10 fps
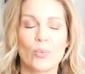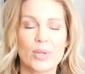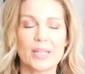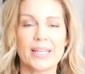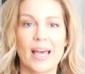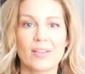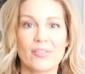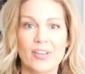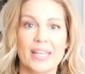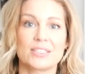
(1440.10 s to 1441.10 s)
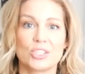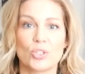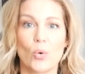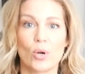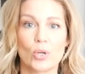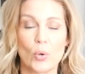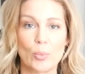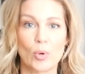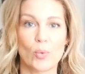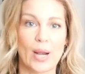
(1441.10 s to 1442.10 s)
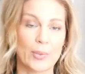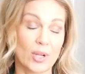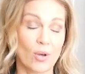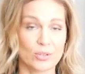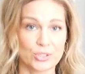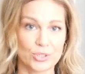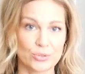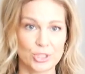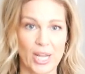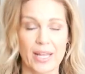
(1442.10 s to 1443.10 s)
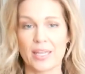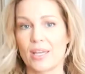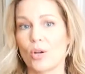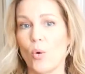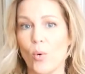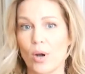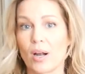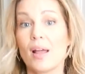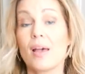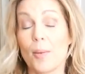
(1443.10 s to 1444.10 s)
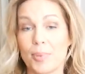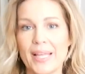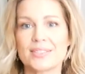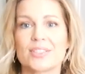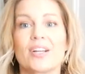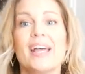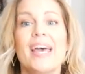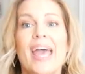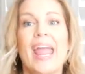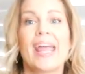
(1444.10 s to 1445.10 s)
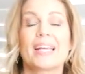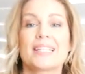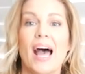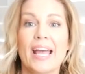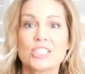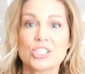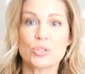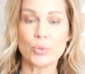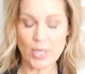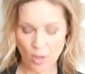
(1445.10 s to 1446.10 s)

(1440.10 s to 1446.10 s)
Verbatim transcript: really elevates your normal, what I would call suit jacket or blazer. And I just threw it